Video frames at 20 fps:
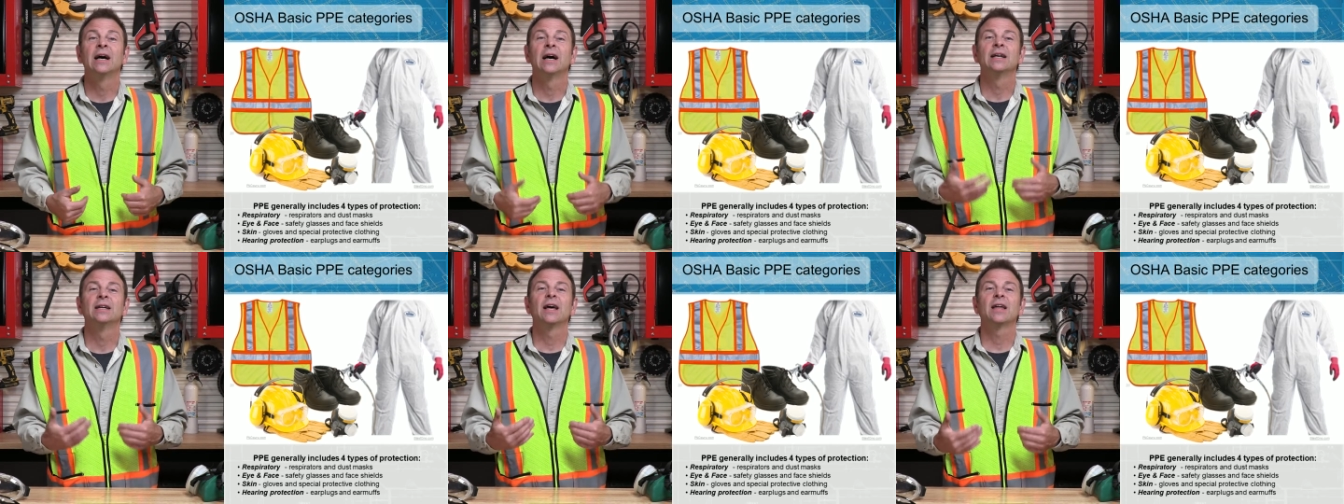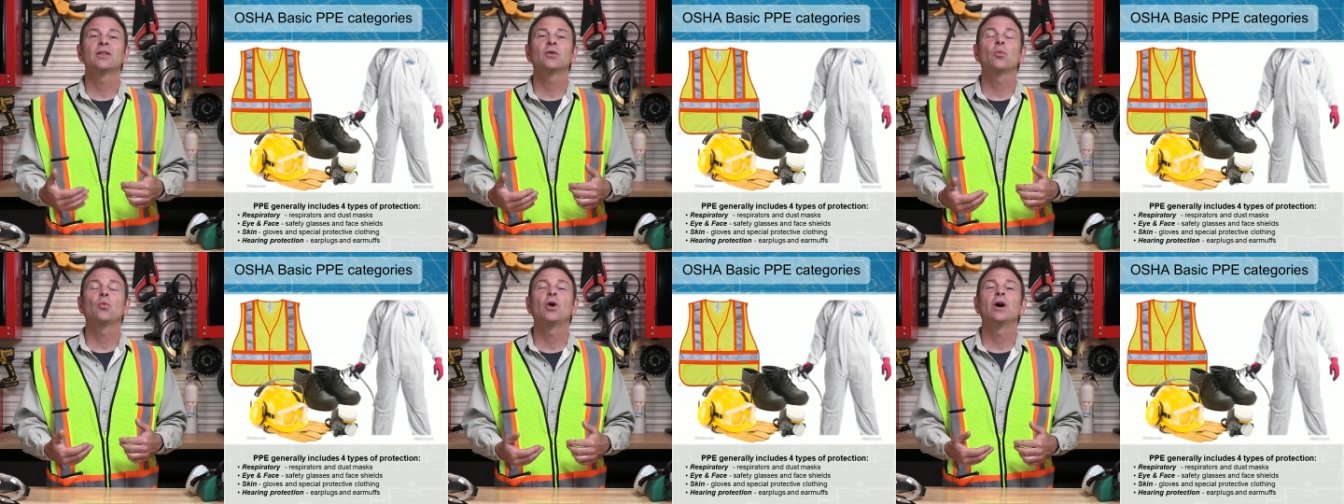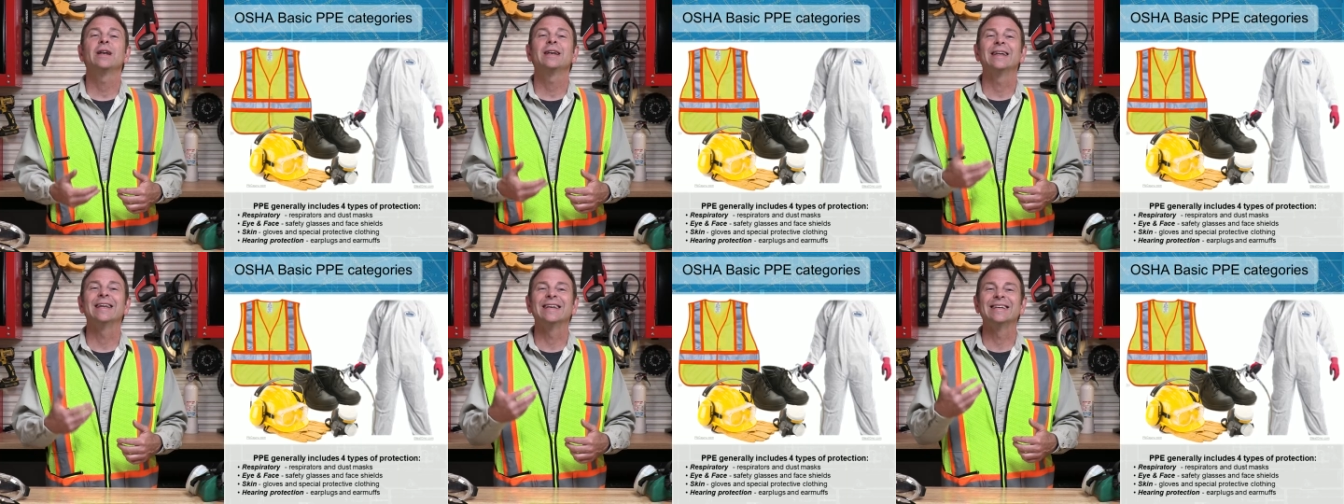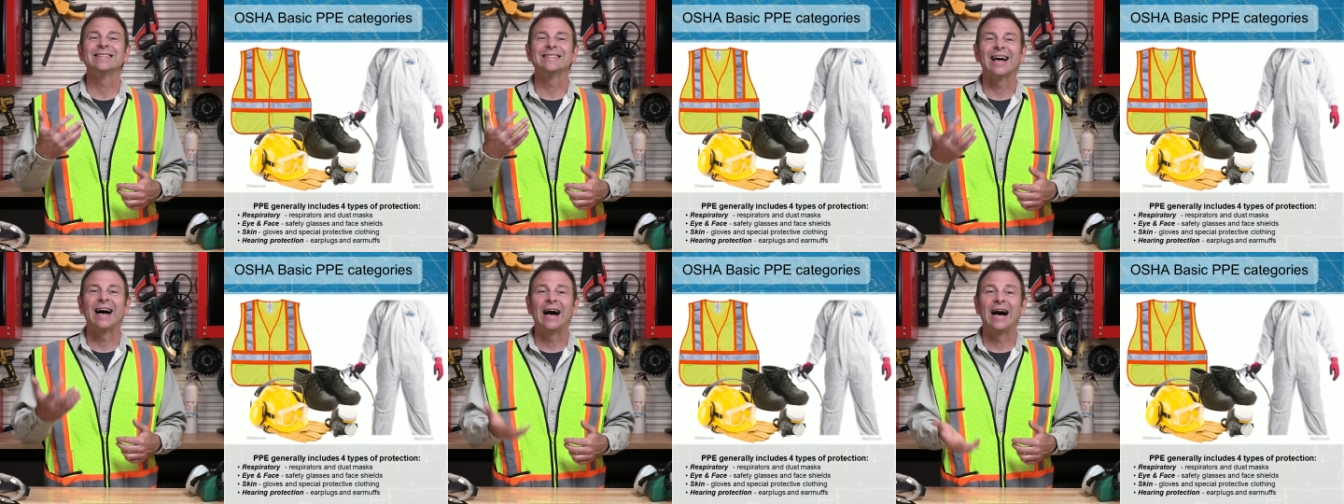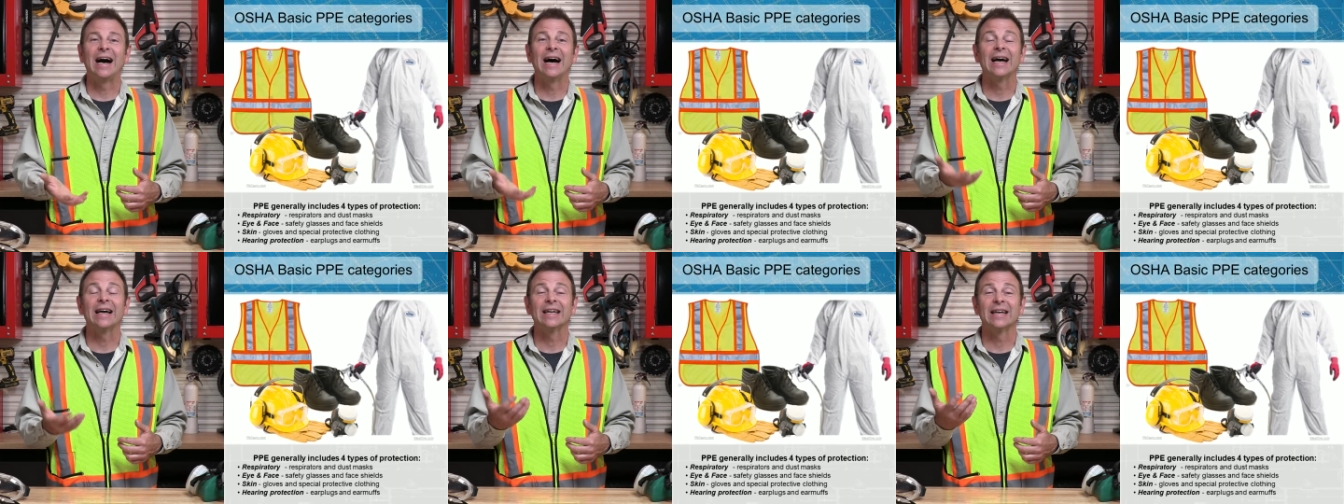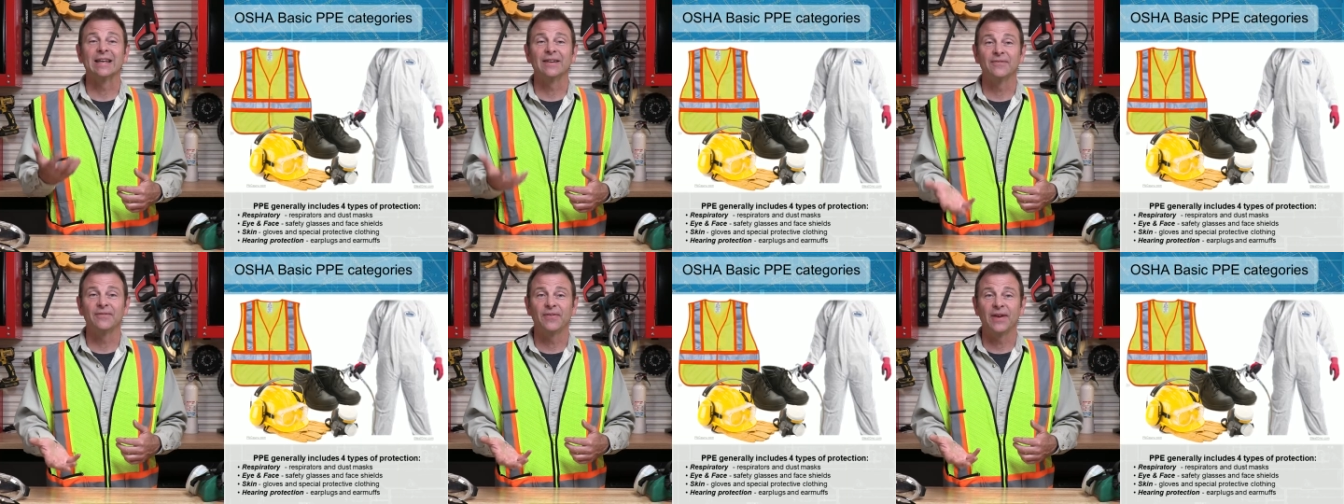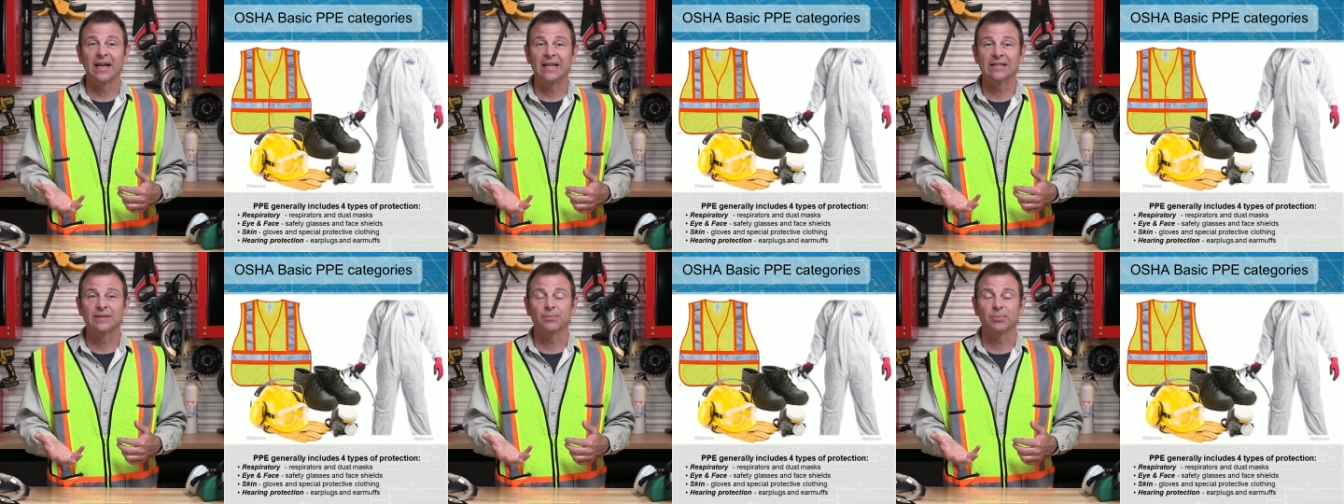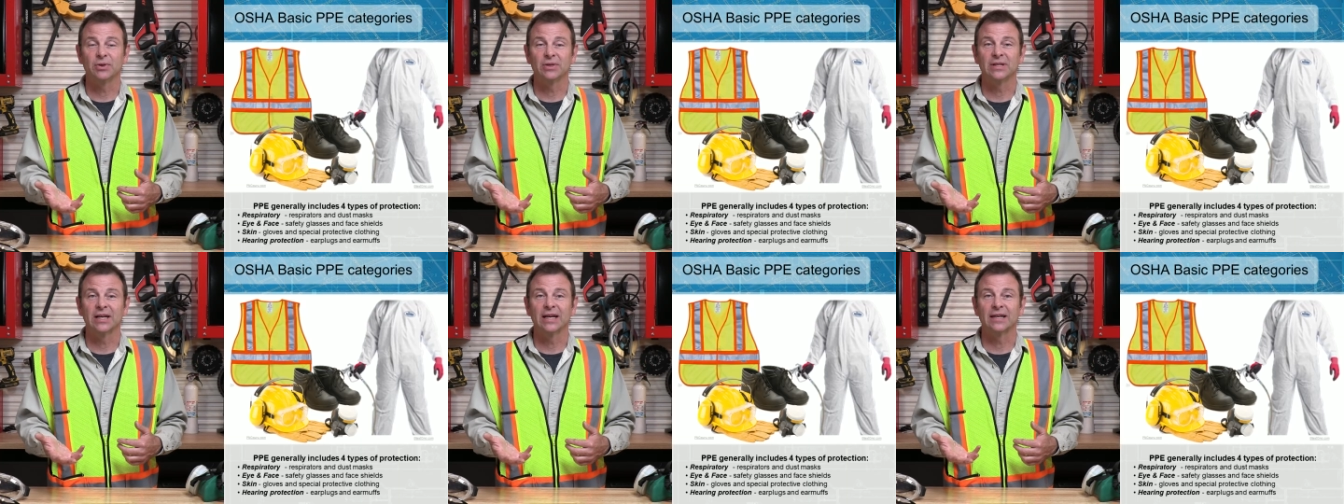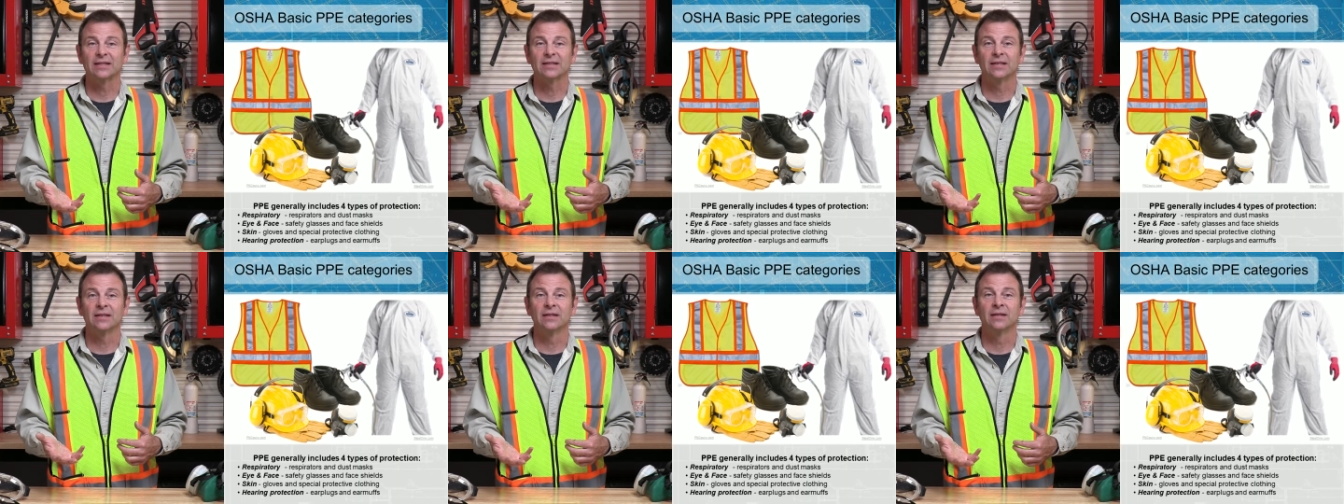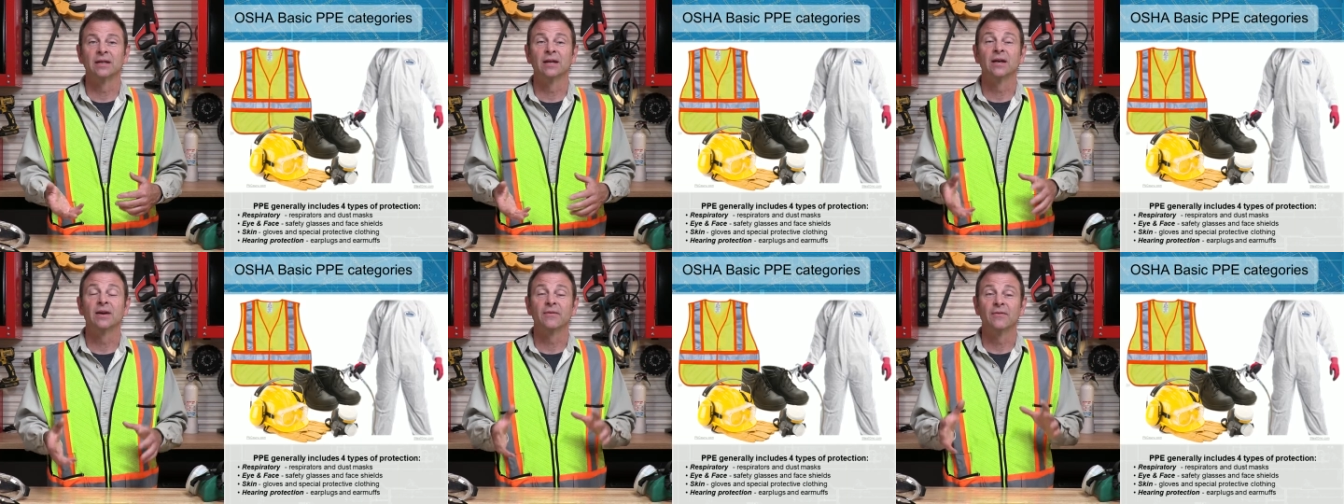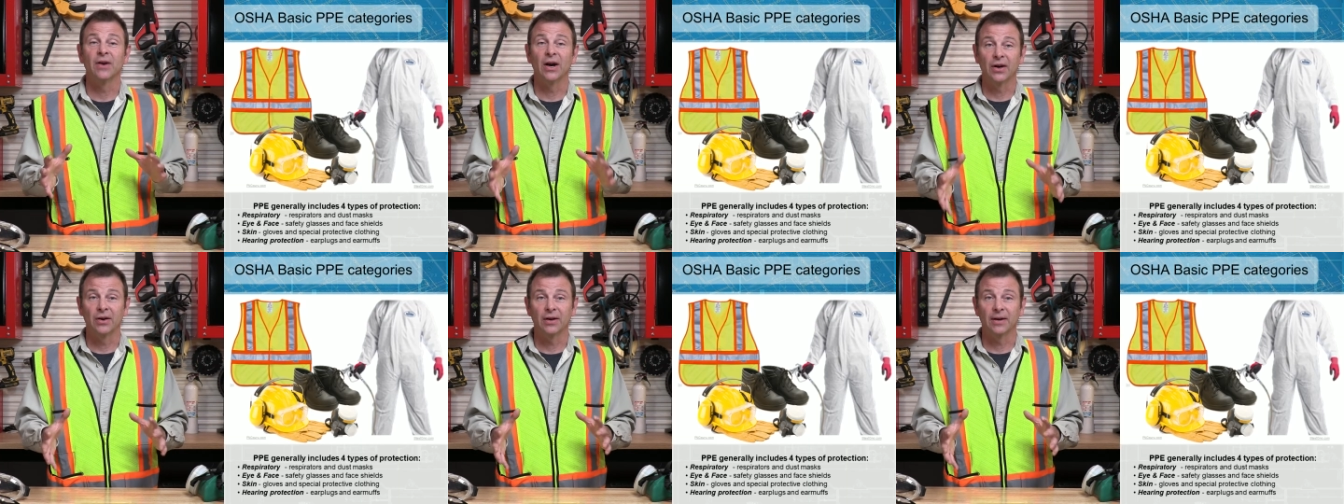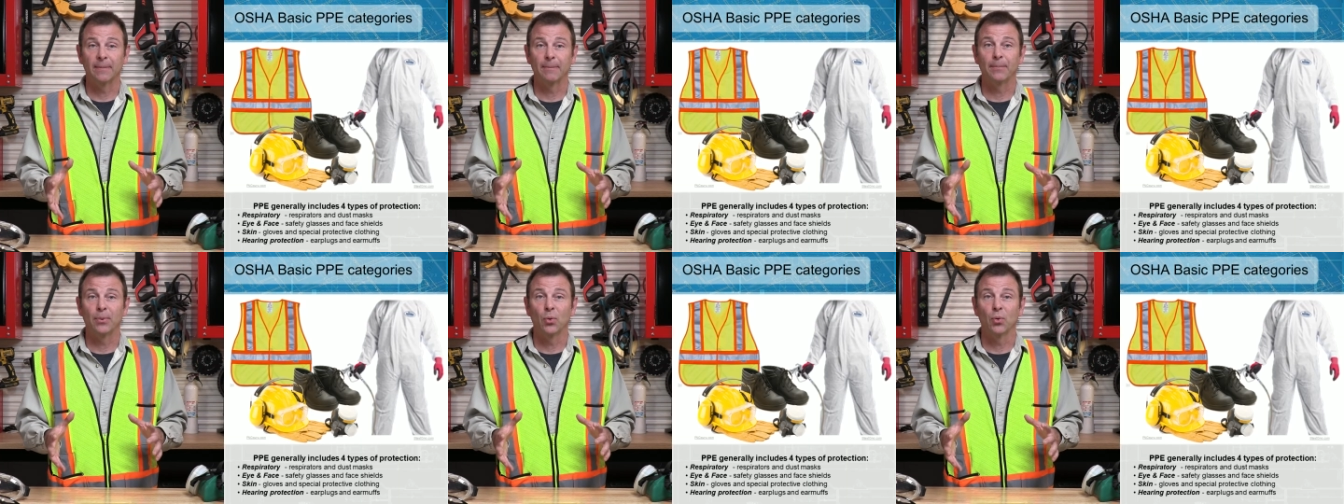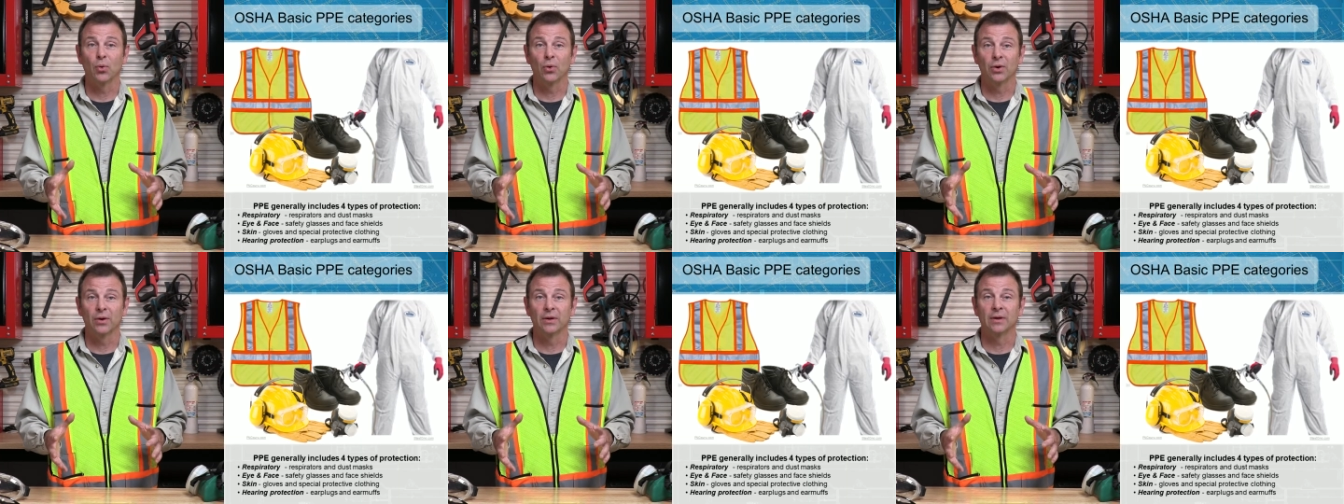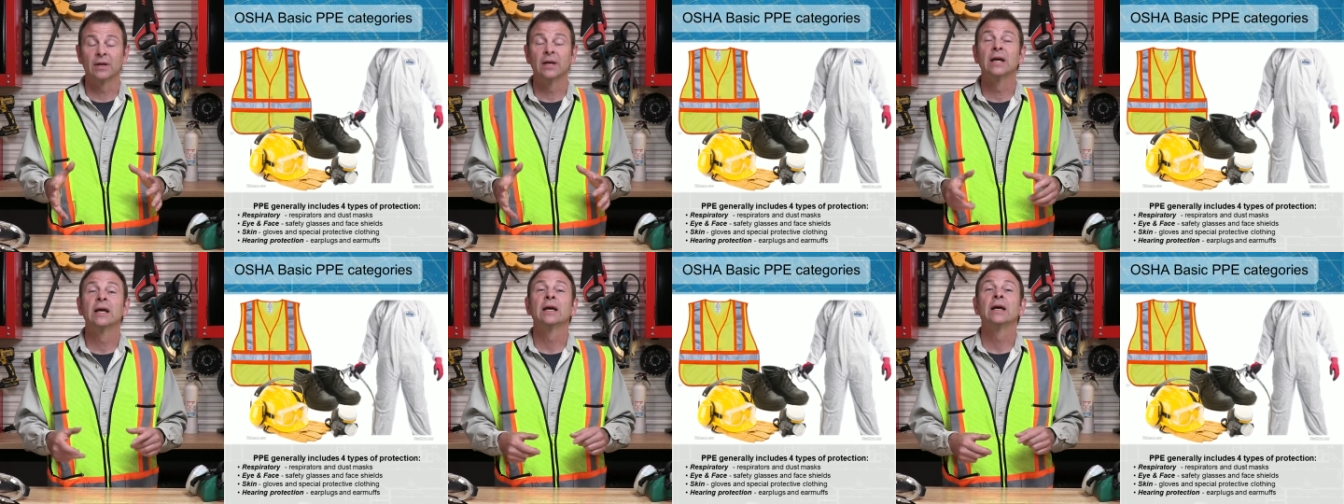Another one is eye and face protection, very important.